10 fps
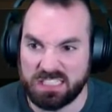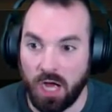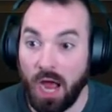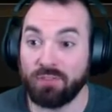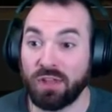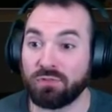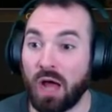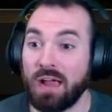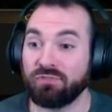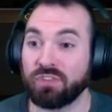I've level
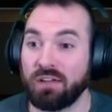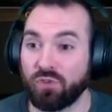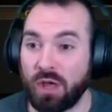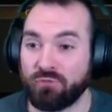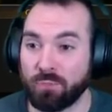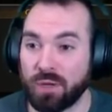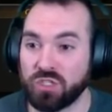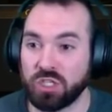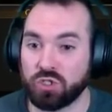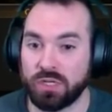I've leveled up from
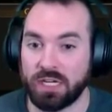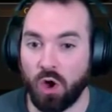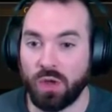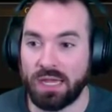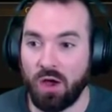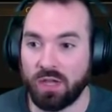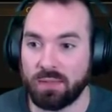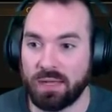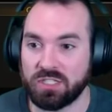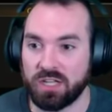punching a tree. Okay, now I
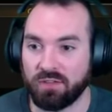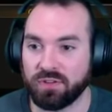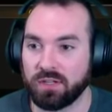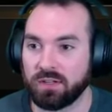can make stuff.